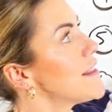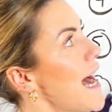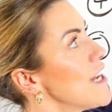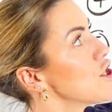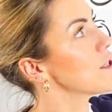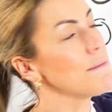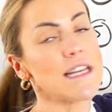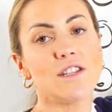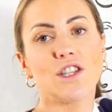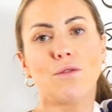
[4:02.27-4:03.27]
That just
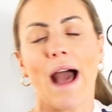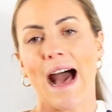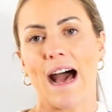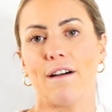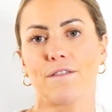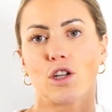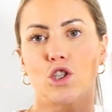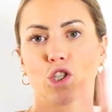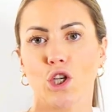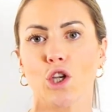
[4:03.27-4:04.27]
means you have
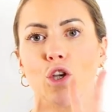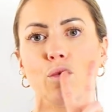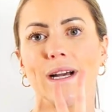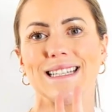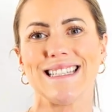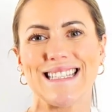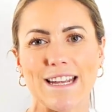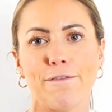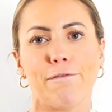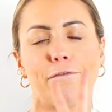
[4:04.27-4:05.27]
2
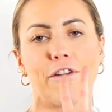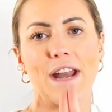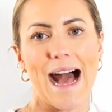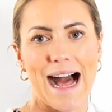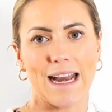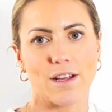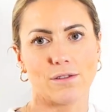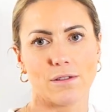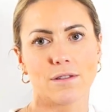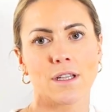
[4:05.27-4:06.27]
different
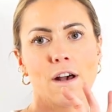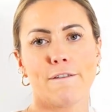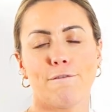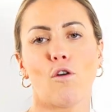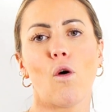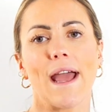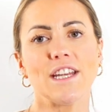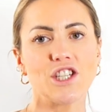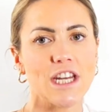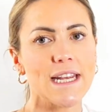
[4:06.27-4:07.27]
alleles for
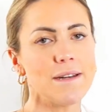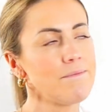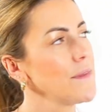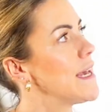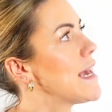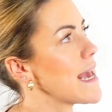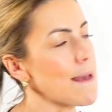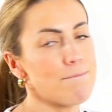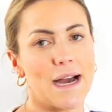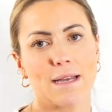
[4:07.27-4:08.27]
a gene.
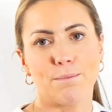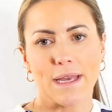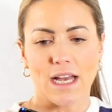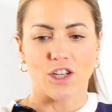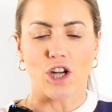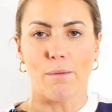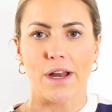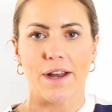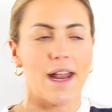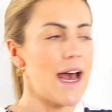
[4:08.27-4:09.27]
It might be a
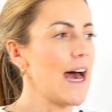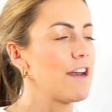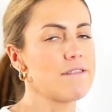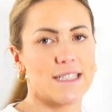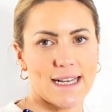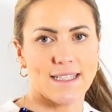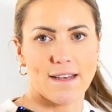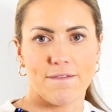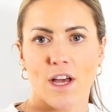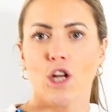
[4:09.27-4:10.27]
dominant and a
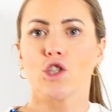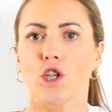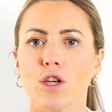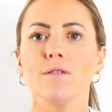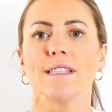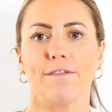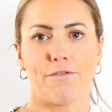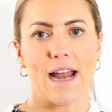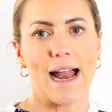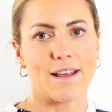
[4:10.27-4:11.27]
recessive. 2
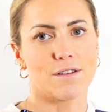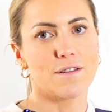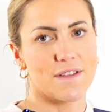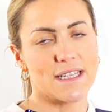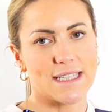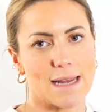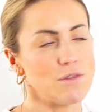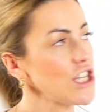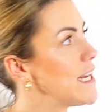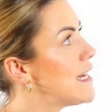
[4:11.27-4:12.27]
different alleles for the
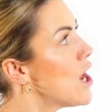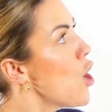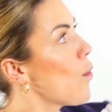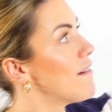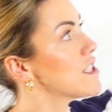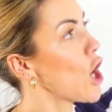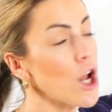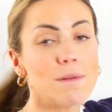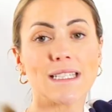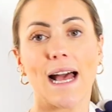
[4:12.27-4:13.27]
same gene. Whereas
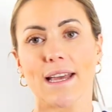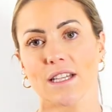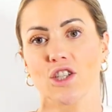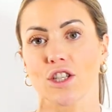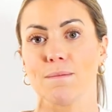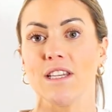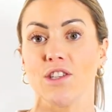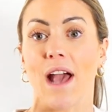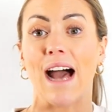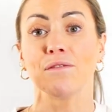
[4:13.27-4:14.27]
homozygous just
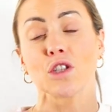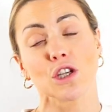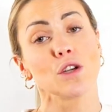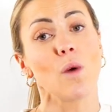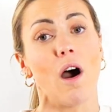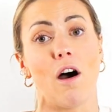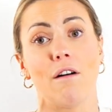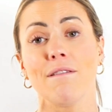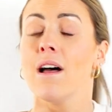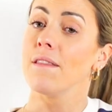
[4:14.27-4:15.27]
means you have 2
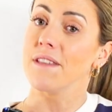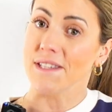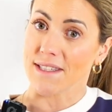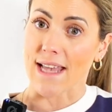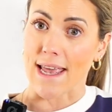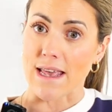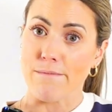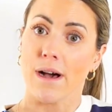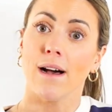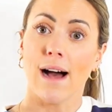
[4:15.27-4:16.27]
of the
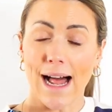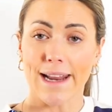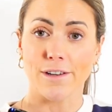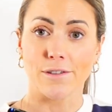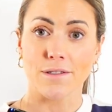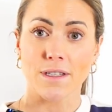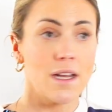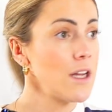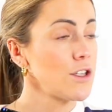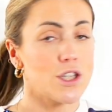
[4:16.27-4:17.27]
same alleles.
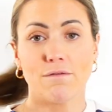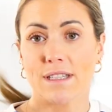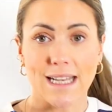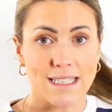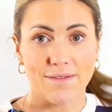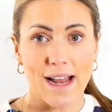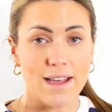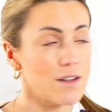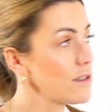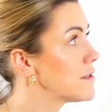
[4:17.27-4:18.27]
2 recessive
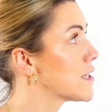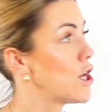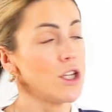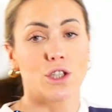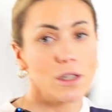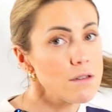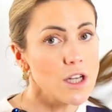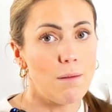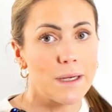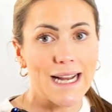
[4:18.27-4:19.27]
alleles, 2
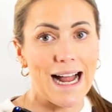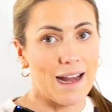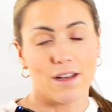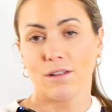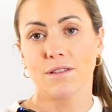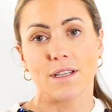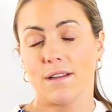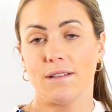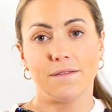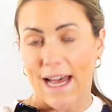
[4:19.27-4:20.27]
dominant alleles,
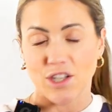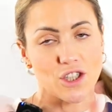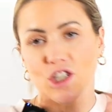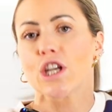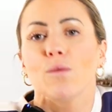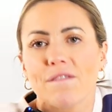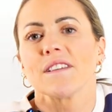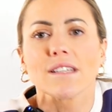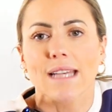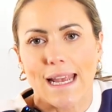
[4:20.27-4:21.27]
they're just 2 of
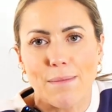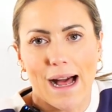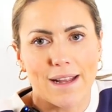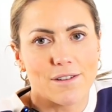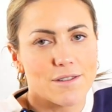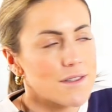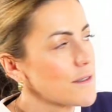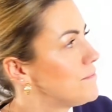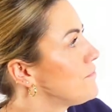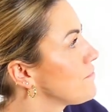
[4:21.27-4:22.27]
the same
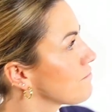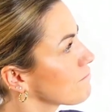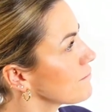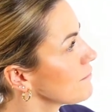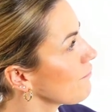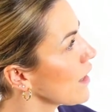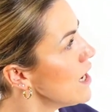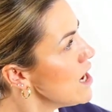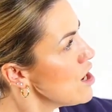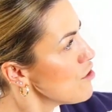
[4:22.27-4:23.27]
alleles.
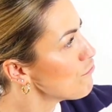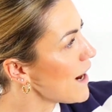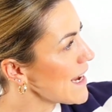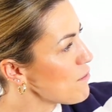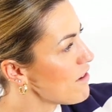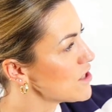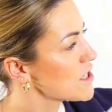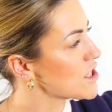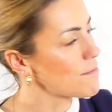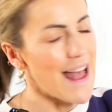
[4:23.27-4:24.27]
Right, we're on
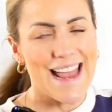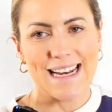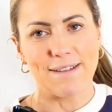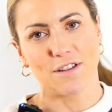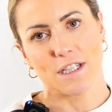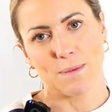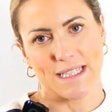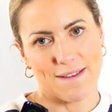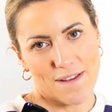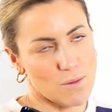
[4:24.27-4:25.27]
to some A-level
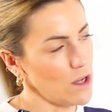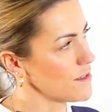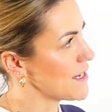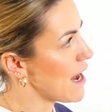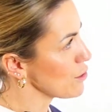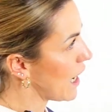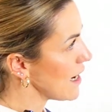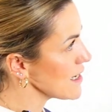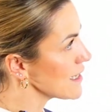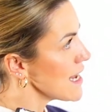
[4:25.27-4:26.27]
specific ones now,
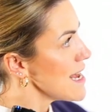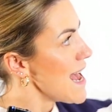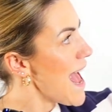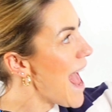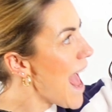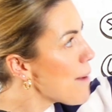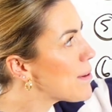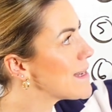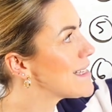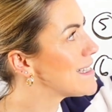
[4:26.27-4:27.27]
guys.
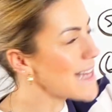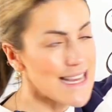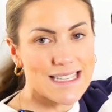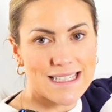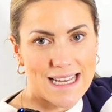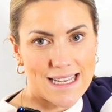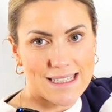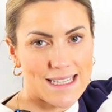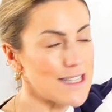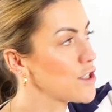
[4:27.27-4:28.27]

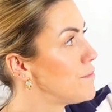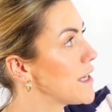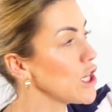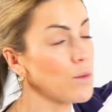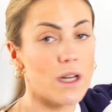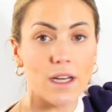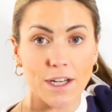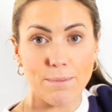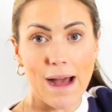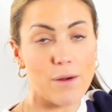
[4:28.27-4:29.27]
Epistasis is something you will
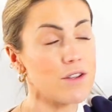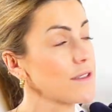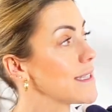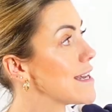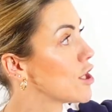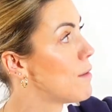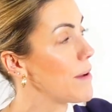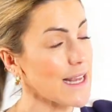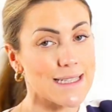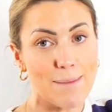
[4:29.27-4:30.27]
learn about and you'll see it come
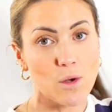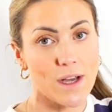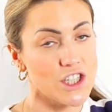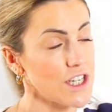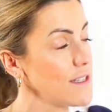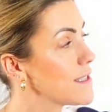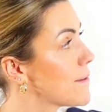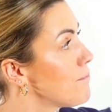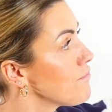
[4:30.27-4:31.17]
up in exam questions.